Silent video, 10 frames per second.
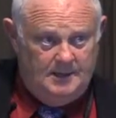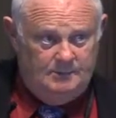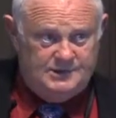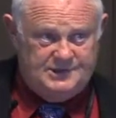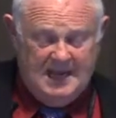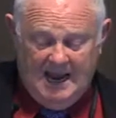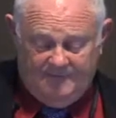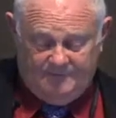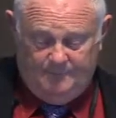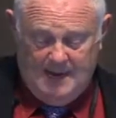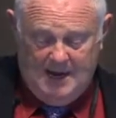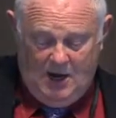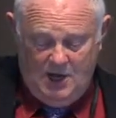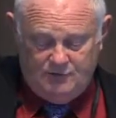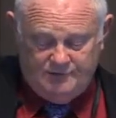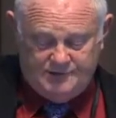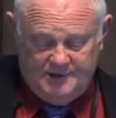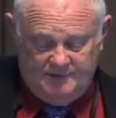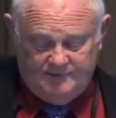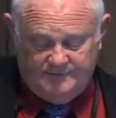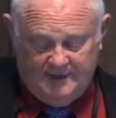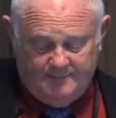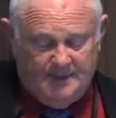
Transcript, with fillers: that was staffed by hundreds and hundreds, in fact,